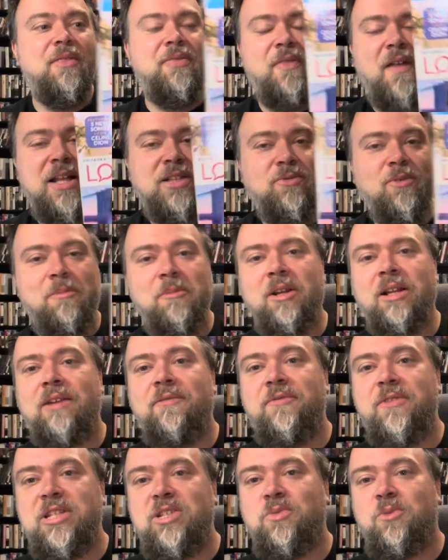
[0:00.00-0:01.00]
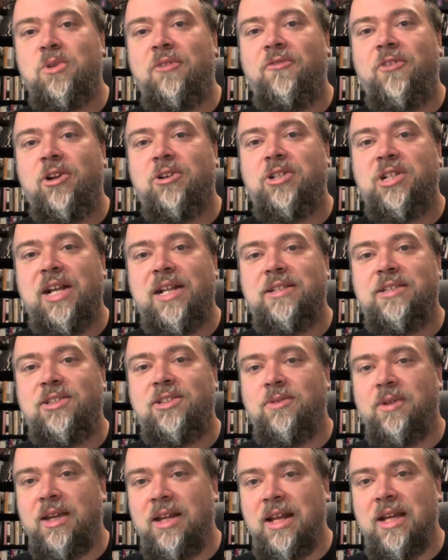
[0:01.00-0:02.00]
that's what I'm gonna give this one a fair chance
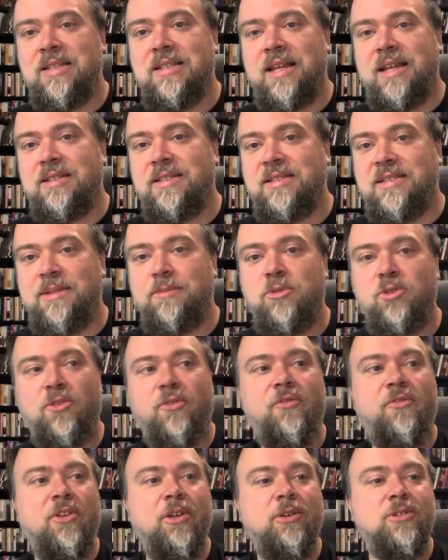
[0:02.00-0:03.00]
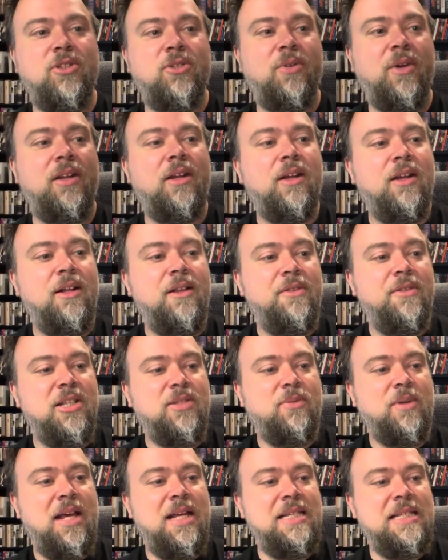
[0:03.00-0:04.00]
too. Kind of has like a similar feel to it.
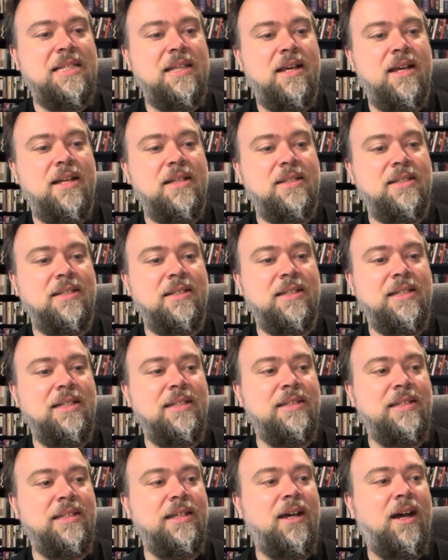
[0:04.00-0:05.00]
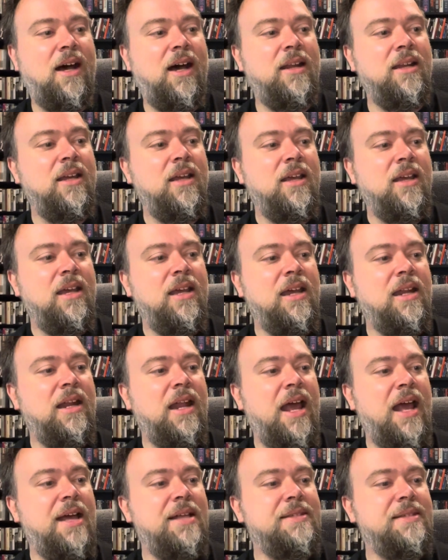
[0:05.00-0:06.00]
This one has uh, Celine Dion, and
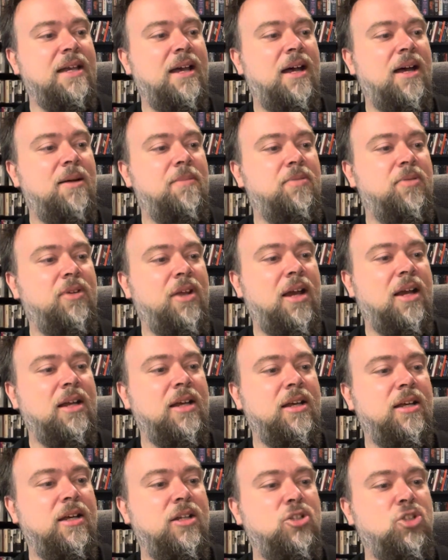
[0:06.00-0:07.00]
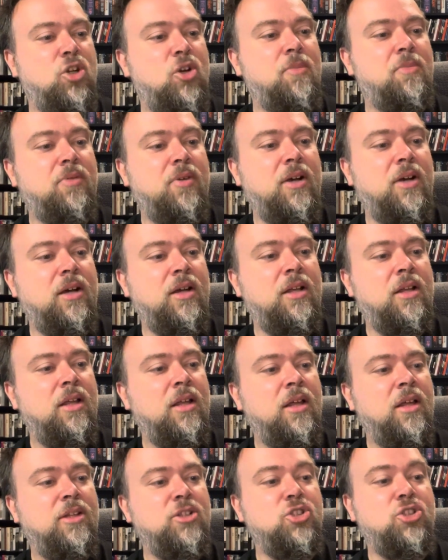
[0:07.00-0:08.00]
it has uh, Priyanka Chopra,
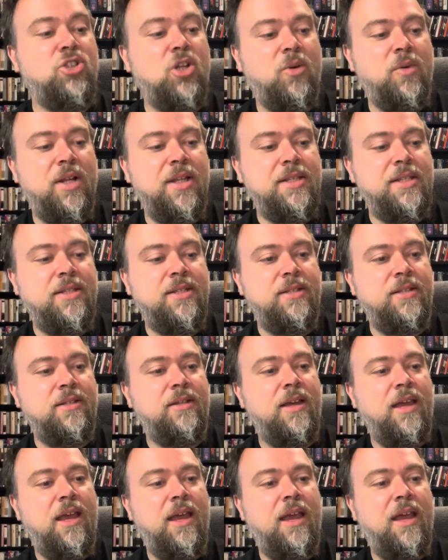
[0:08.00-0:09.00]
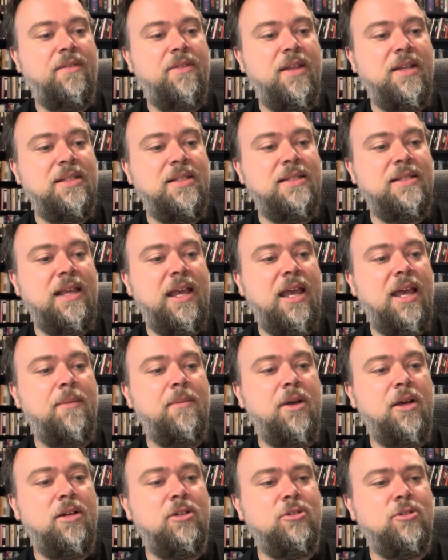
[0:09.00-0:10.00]
Jonas, and then
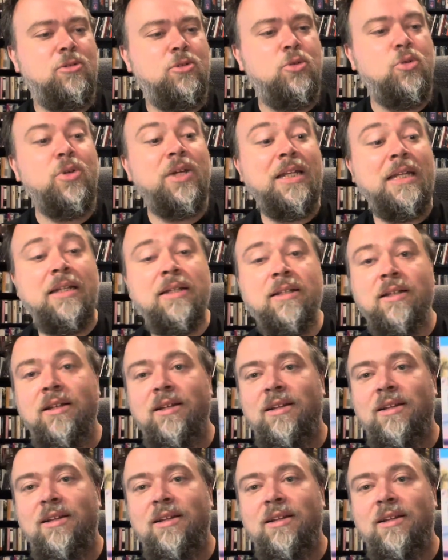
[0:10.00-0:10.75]
Sam Heughan.